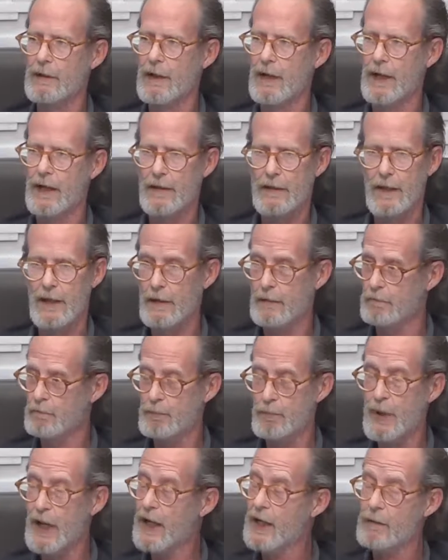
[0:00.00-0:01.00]
and then
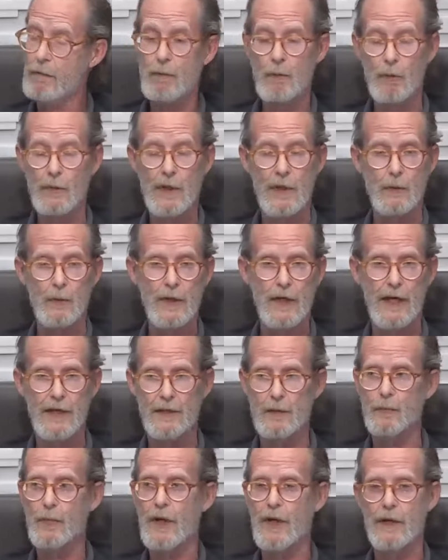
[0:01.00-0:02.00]
we got
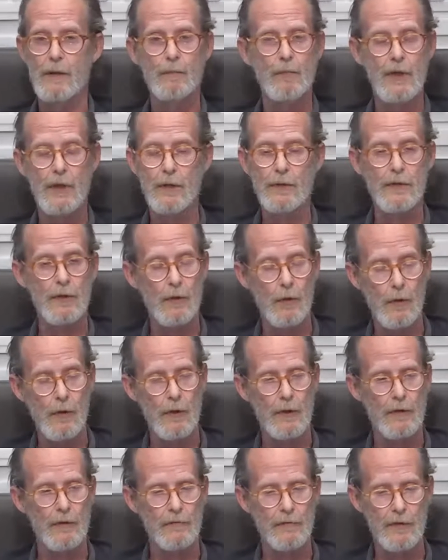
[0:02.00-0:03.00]
to pay to build the
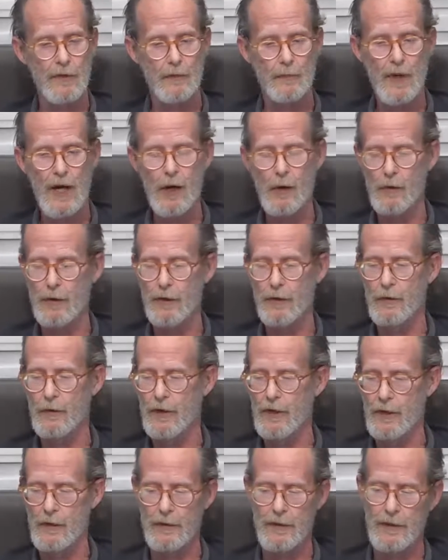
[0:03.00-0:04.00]
corridor for the power to go
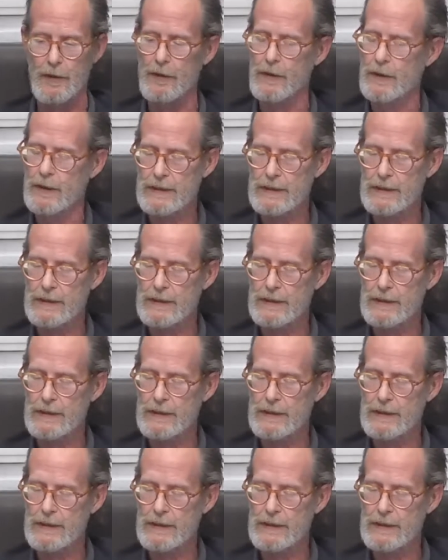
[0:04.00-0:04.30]
down there.